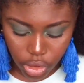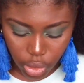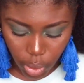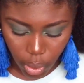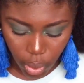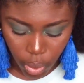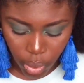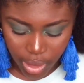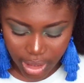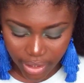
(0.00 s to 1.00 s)
So
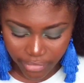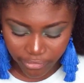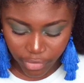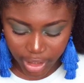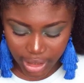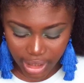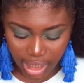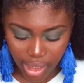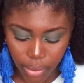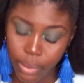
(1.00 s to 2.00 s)

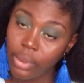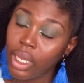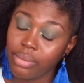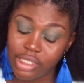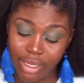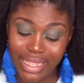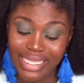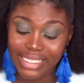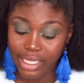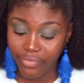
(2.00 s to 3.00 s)
the
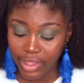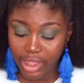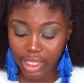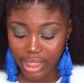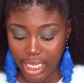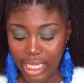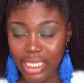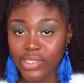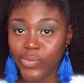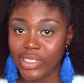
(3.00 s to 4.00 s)
seventh thing
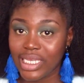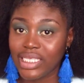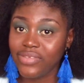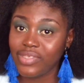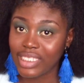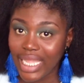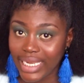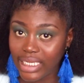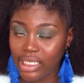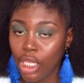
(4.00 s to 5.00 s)
is protective
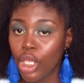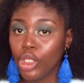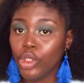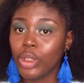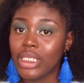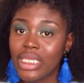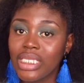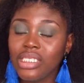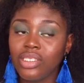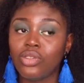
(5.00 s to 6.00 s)
styling. You
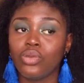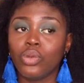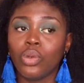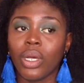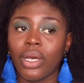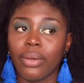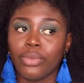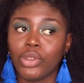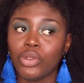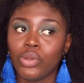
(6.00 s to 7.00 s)
need to
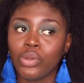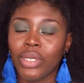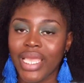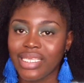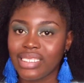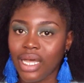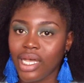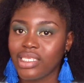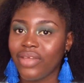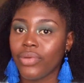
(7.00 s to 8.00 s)
do
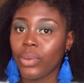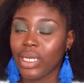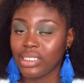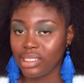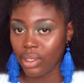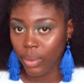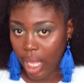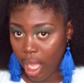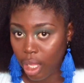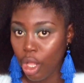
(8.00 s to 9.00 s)
hairstyles every once in a
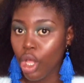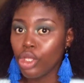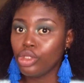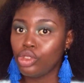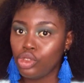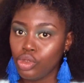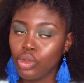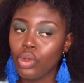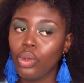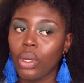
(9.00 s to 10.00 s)
while
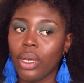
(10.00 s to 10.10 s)
to